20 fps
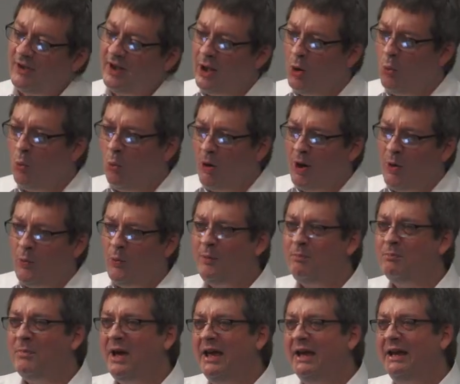Now, what
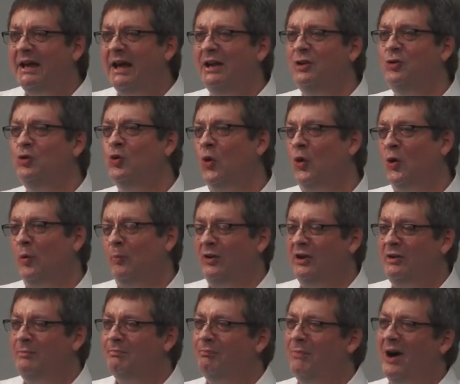would make a
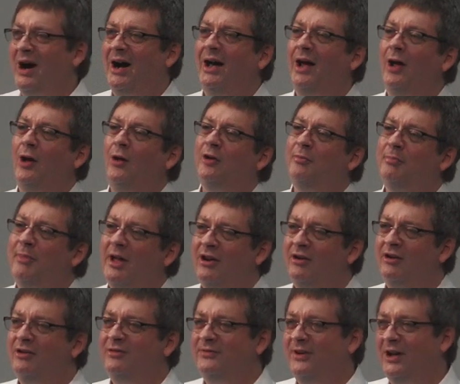normally mild
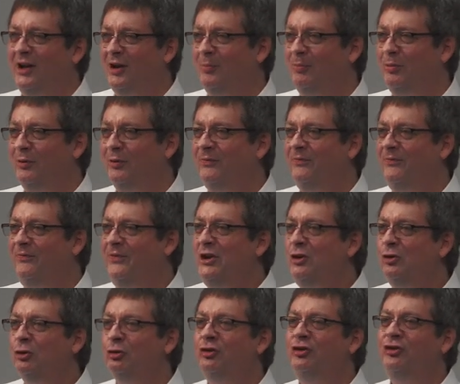mannered developer
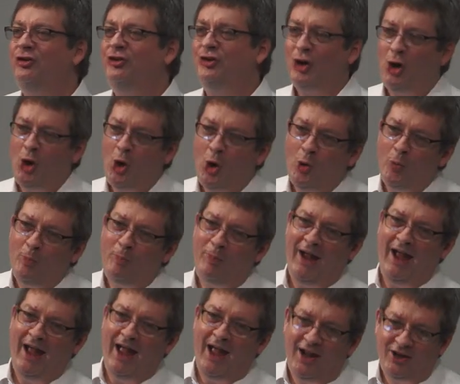feel so
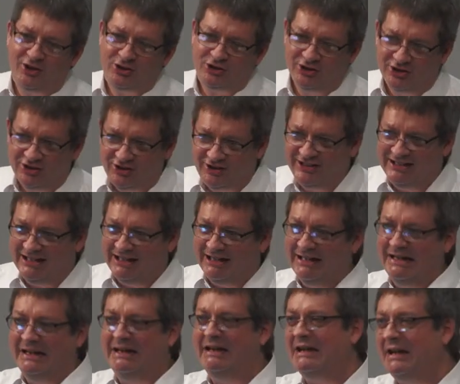passionately
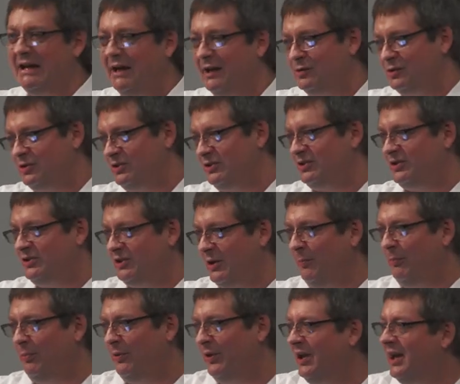against
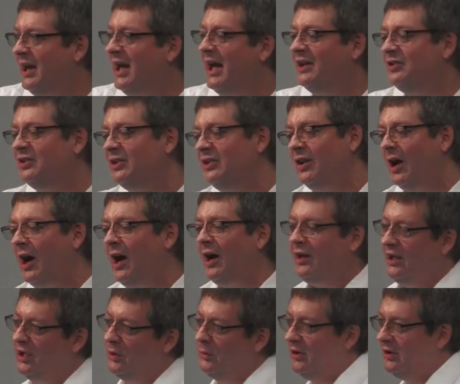something as
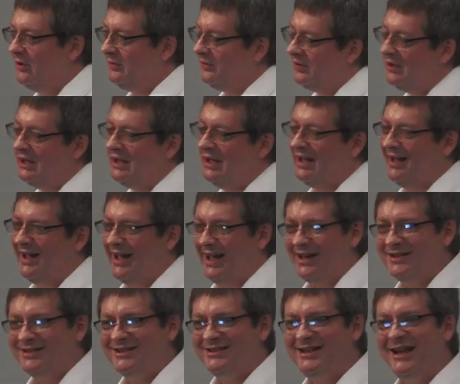innocuous
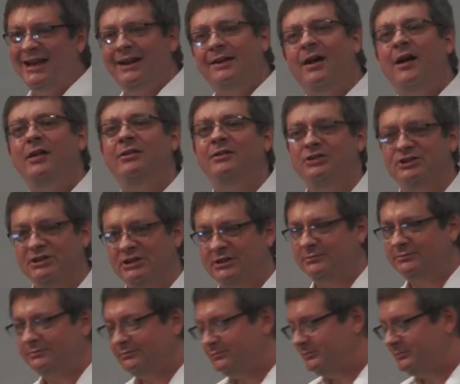as a technology?